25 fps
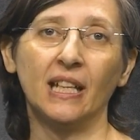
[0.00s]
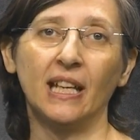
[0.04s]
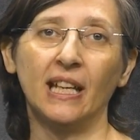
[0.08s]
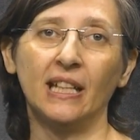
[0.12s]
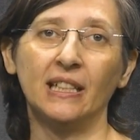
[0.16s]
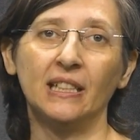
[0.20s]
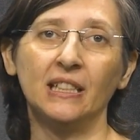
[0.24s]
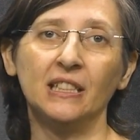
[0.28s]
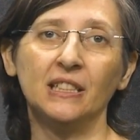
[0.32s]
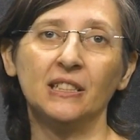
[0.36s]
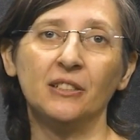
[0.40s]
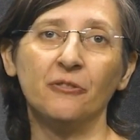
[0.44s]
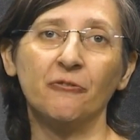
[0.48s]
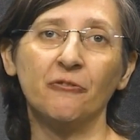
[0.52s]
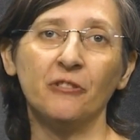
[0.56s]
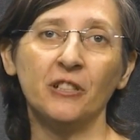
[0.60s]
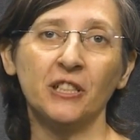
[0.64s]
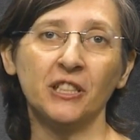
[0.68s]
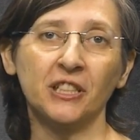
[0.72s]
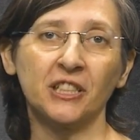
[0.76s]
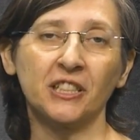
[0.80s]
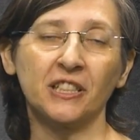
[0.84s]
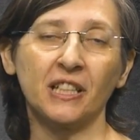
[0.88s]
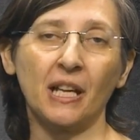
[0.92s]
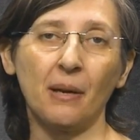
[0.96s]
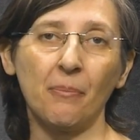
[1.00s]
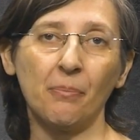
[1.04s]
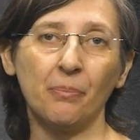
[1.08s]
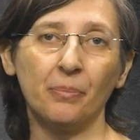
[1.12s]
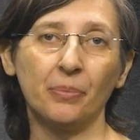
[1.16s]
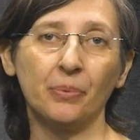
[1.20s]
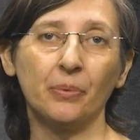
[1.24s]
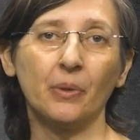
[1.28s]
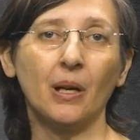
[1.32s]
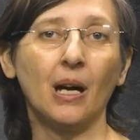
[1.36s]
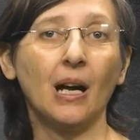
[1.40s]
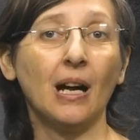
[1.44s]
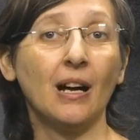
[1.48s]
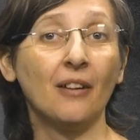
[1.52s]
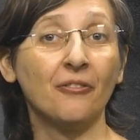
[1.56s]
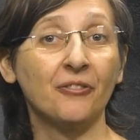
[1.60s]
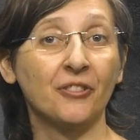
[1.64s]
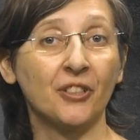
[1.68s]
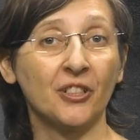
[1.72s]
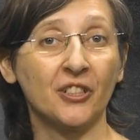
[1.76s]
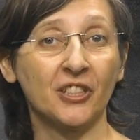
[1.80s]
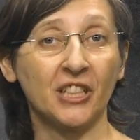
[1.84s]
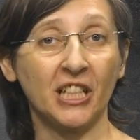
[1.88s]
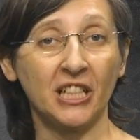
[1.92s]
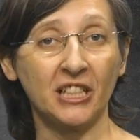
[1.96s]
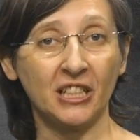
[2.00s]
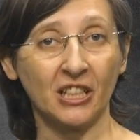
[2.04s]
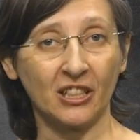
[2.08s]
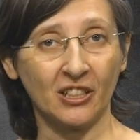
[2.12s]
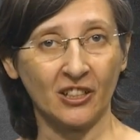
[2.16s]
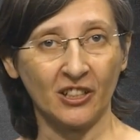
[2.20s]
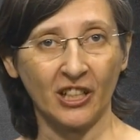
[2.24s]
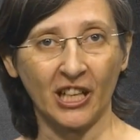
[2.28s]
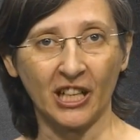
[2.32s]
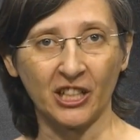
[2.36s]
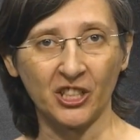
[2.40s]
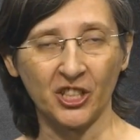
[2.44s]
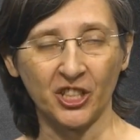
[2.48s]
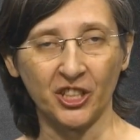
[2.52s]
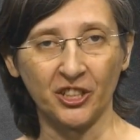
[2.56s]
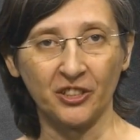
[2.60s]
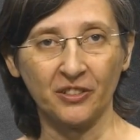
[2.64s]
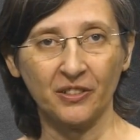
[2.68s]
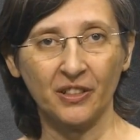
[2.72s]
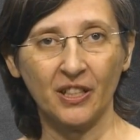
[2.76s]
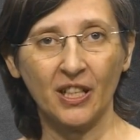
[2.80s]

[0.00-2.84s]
and is the first step after data collection.